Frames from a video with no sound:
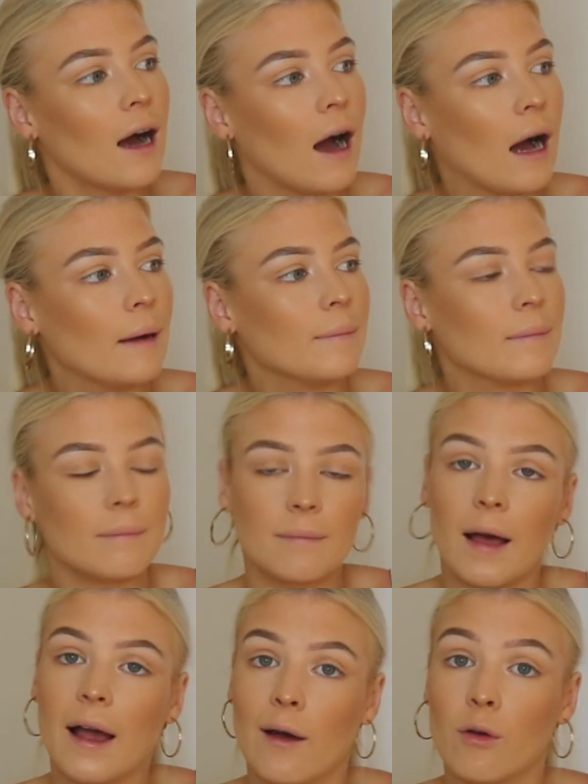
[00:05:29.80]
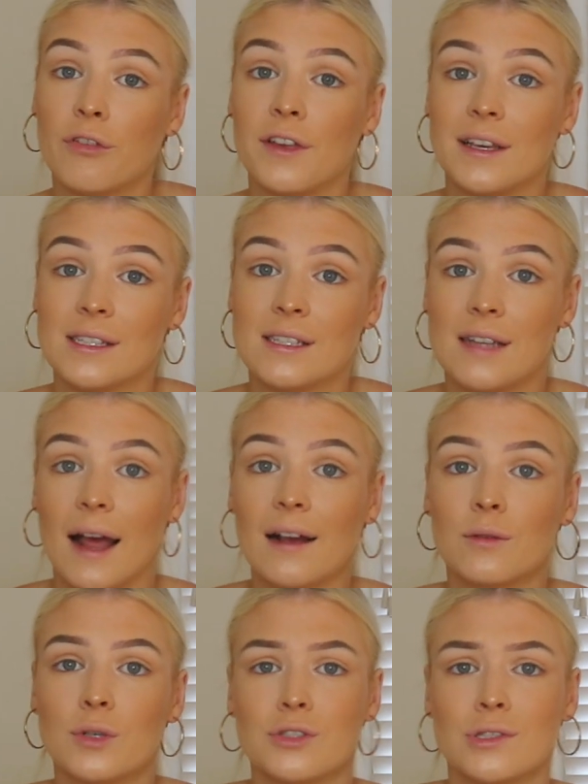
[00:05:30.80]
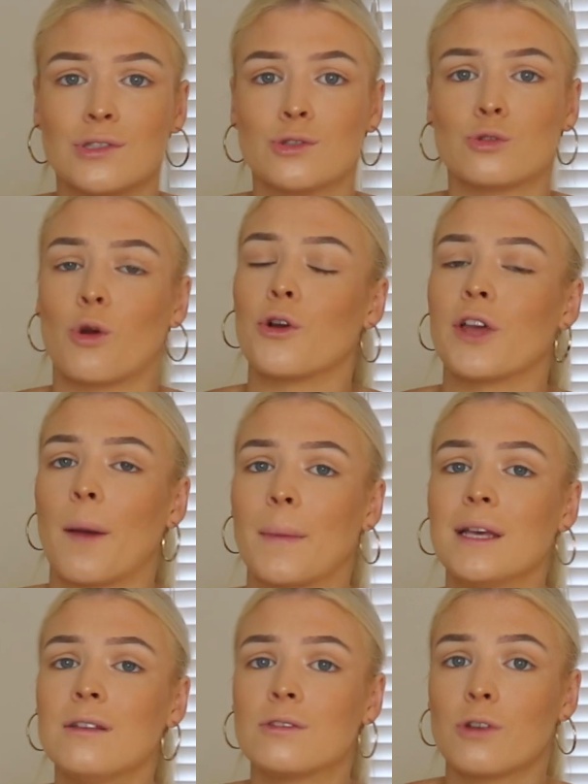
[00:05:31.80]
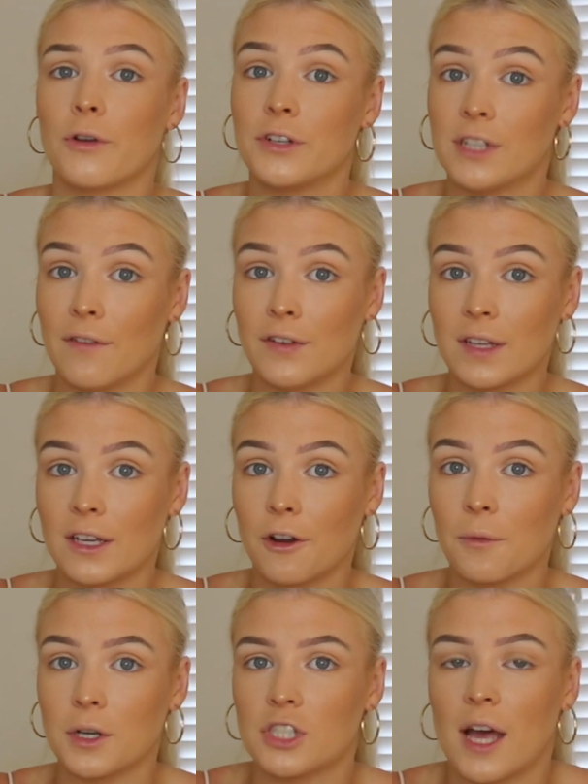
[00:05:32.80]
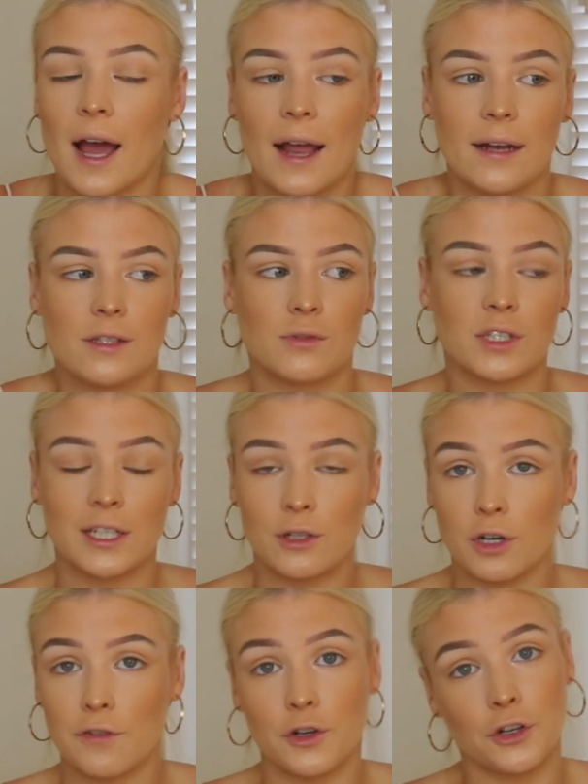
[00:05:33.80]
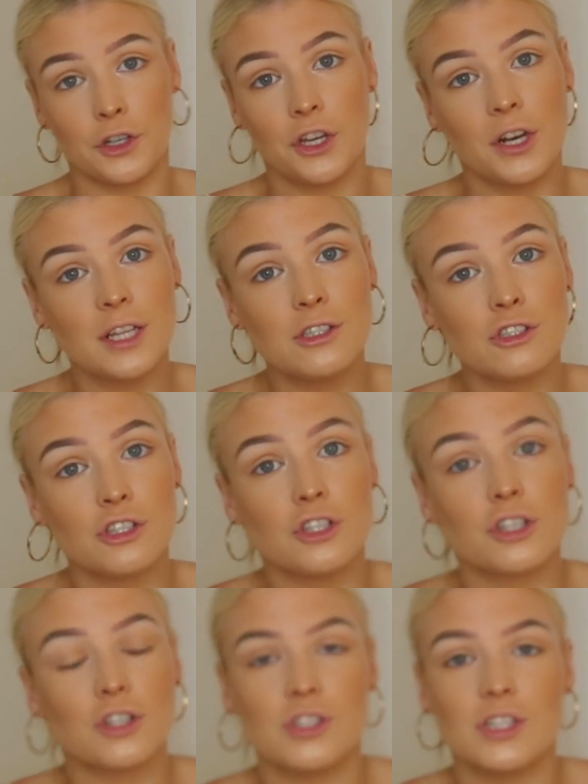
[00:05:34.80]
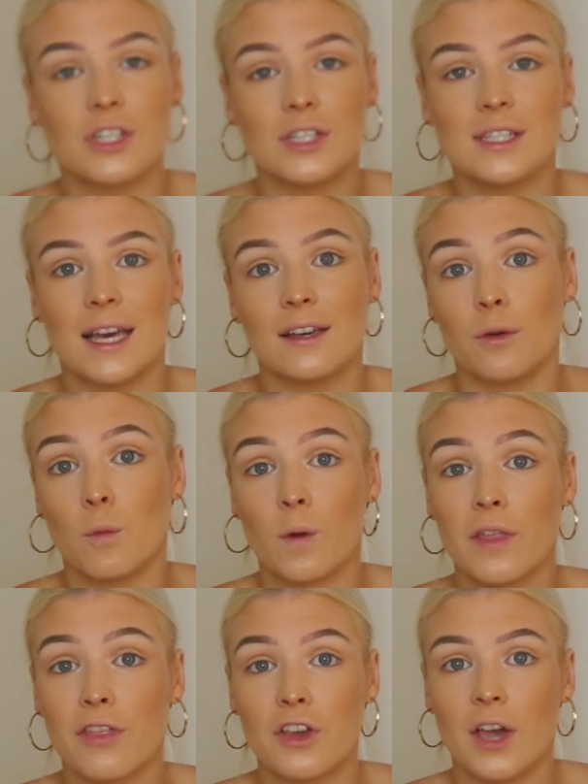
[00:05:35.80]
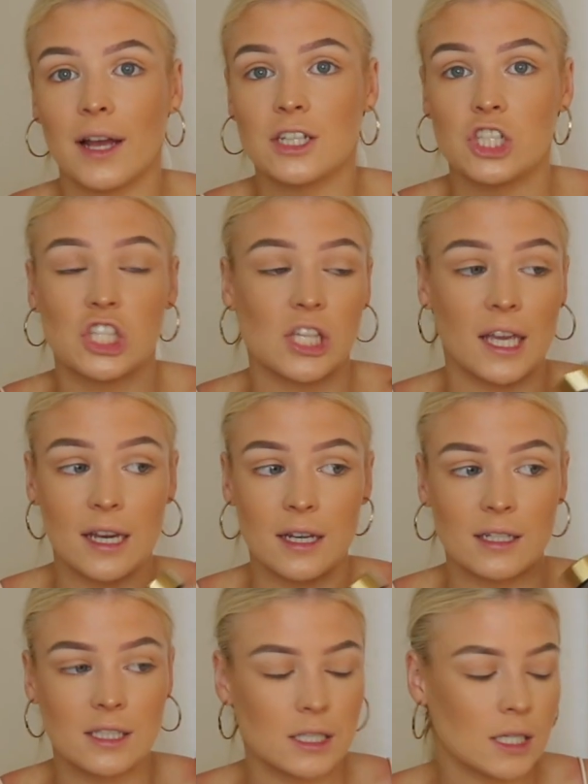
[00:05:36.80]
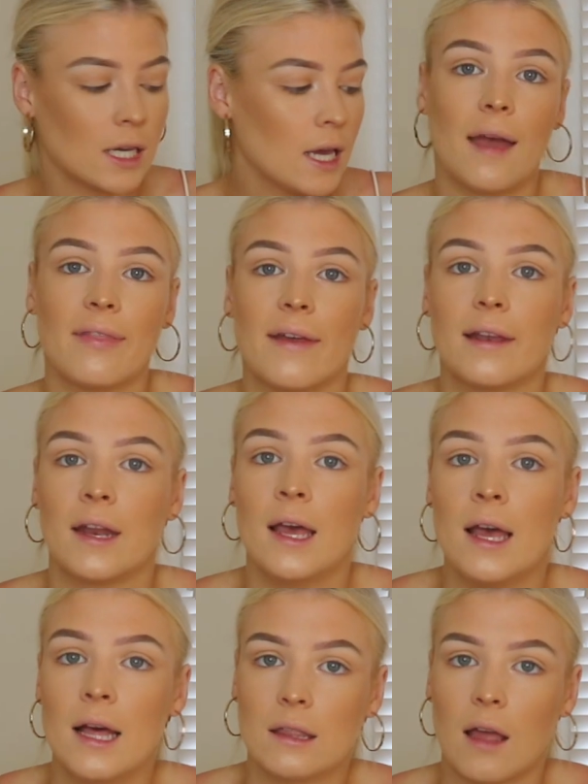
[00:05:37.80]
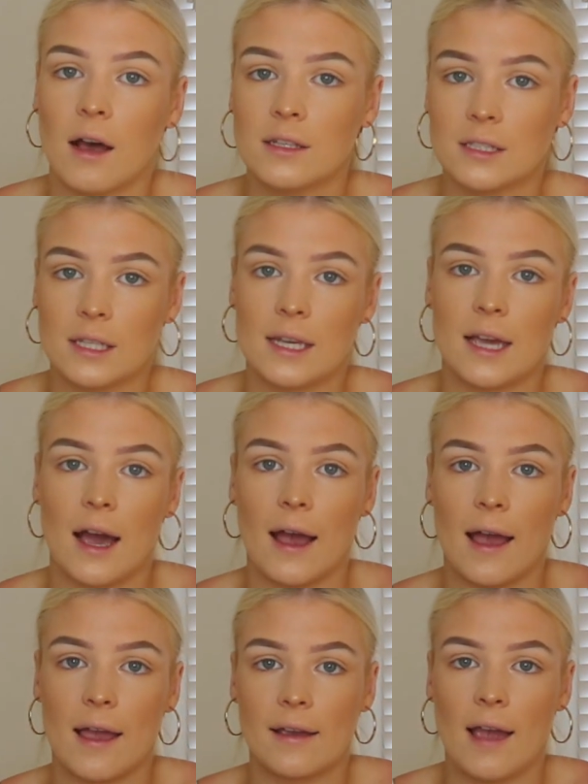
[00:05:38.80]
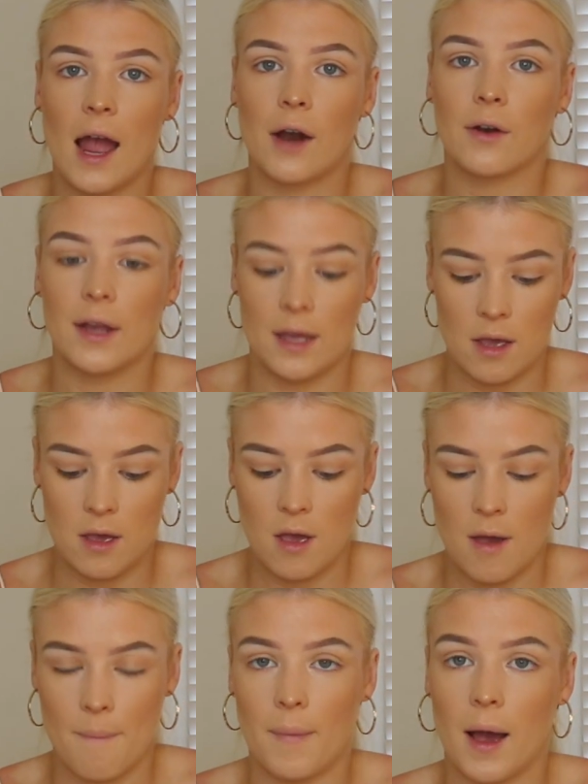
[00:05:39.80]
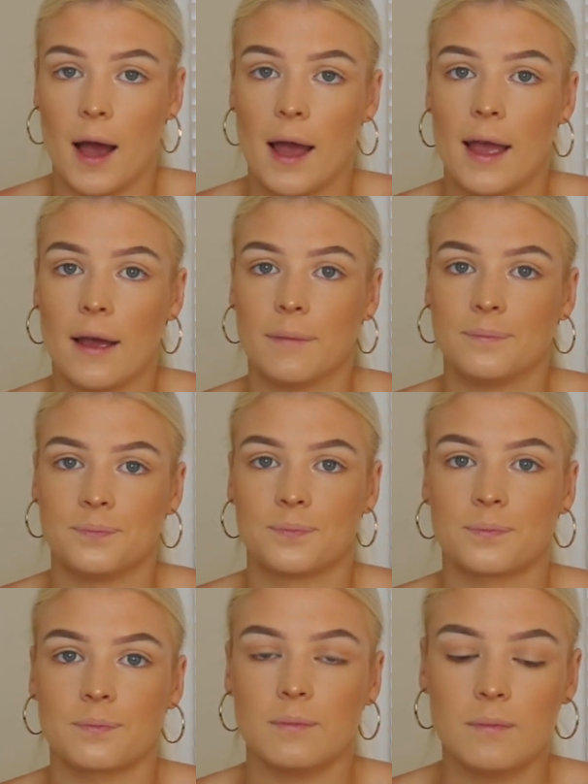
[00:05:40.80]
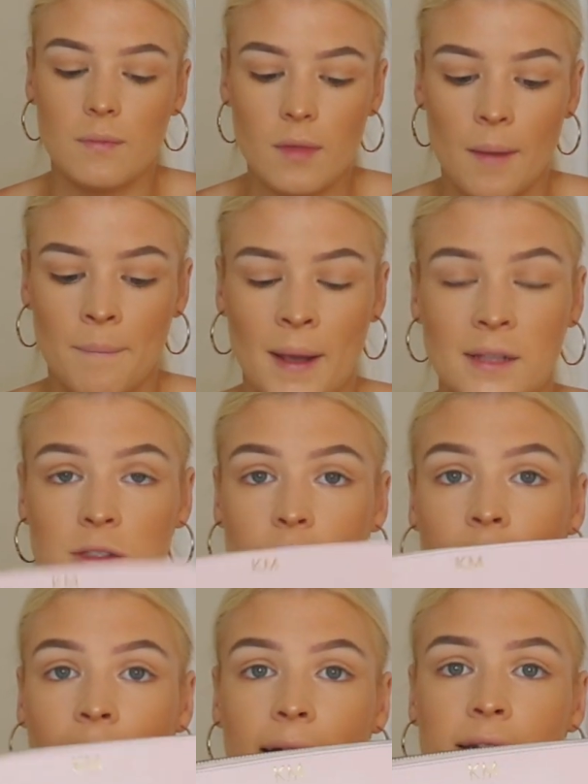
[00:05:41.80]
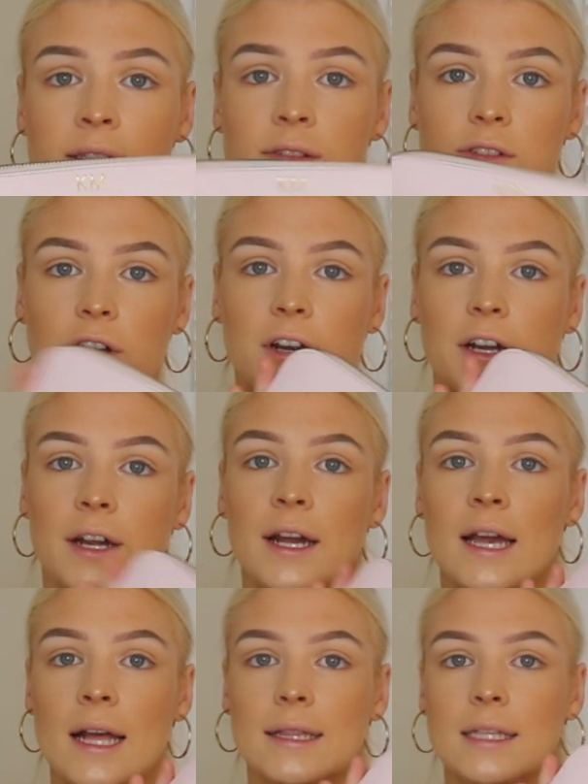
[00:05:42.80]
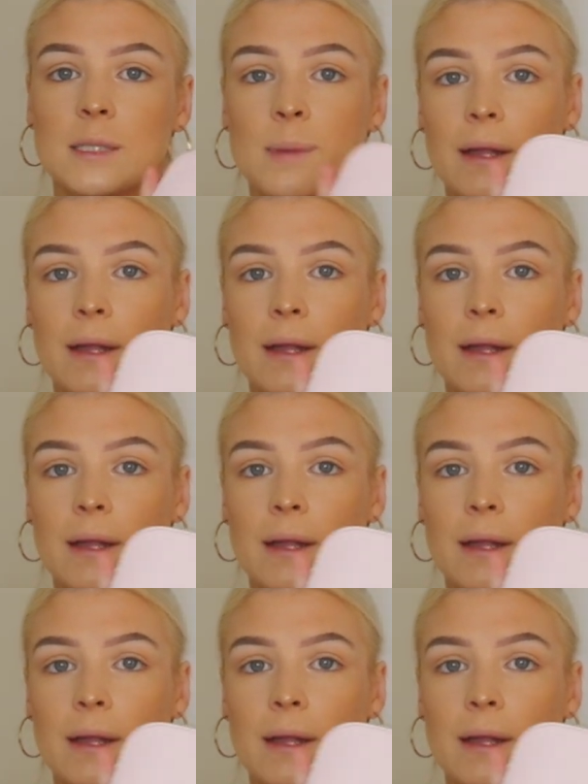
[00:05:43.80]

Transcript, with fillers: um, a healthy snack, which is so yummy. So definitely go watch that. And it's really good if you're a uni student because you can take it with you and just eat it. And then lastly, I carry my pencil case. So this